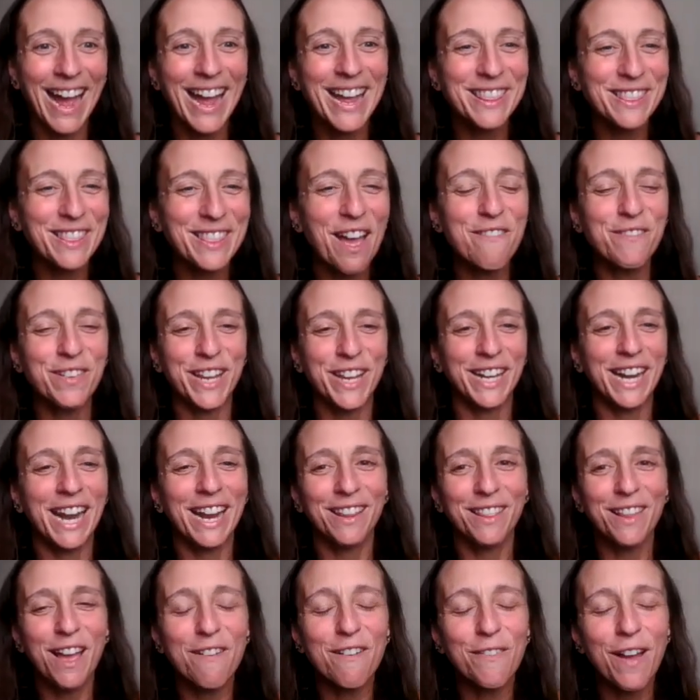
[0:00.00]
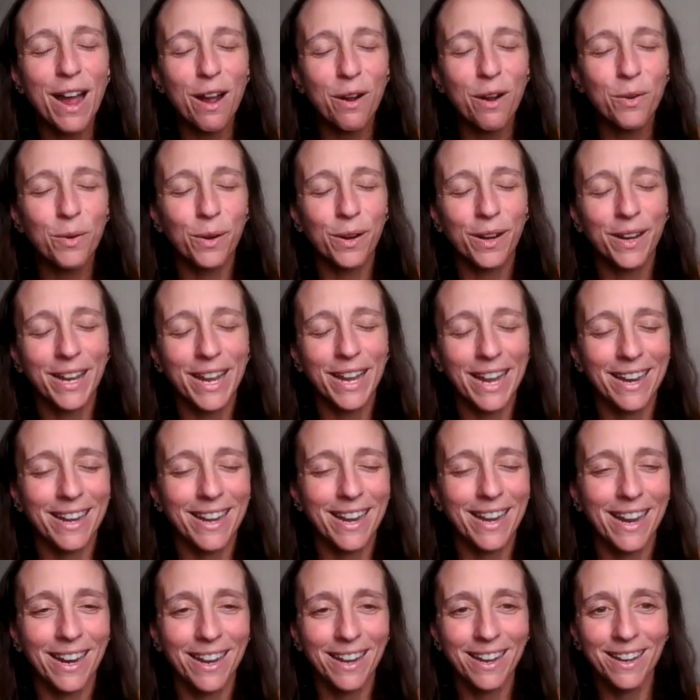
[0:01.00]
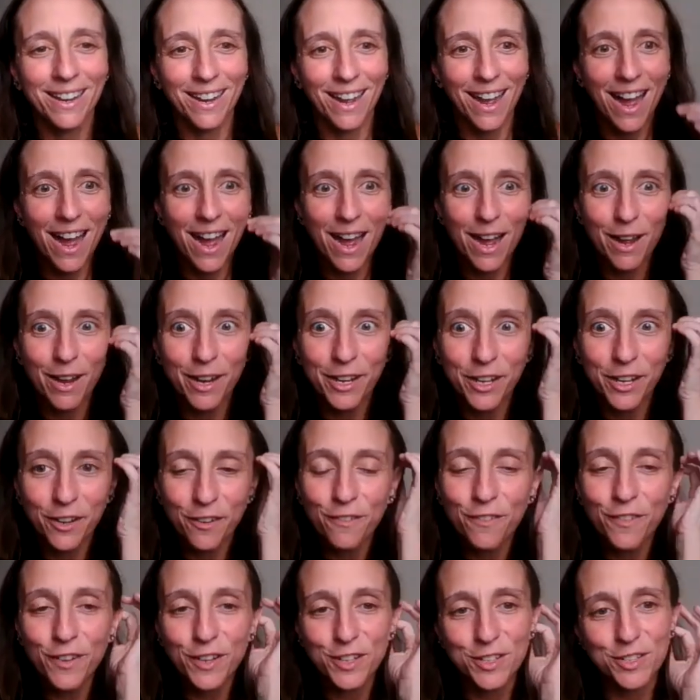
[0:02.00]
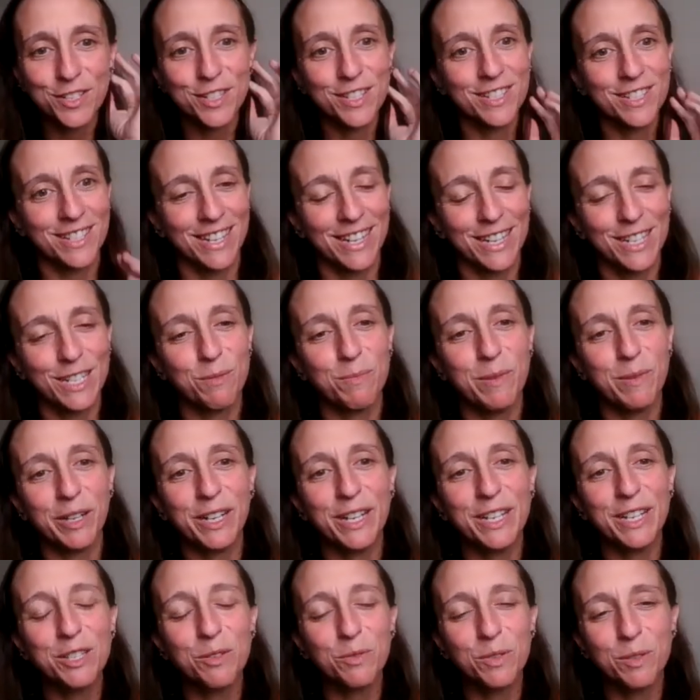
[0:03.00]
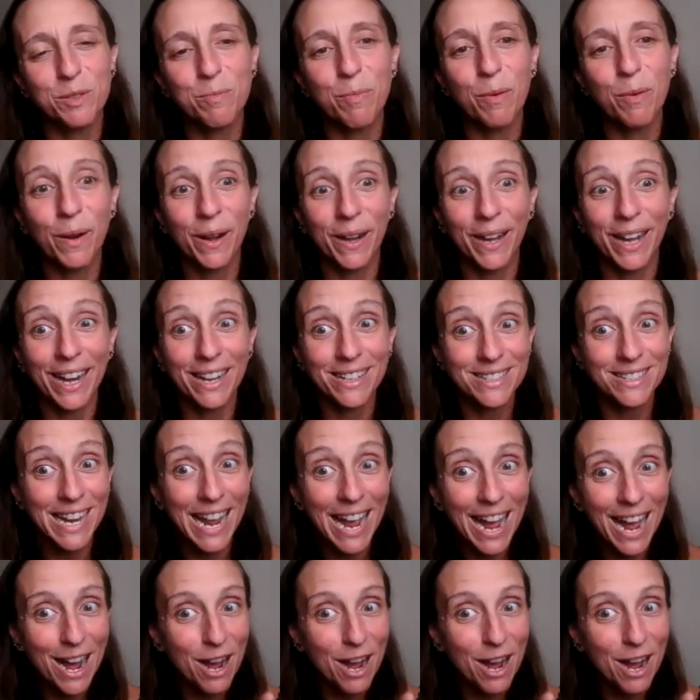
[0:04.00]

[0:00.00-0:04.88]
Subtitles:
I love it. I love how organic your first experience was born, and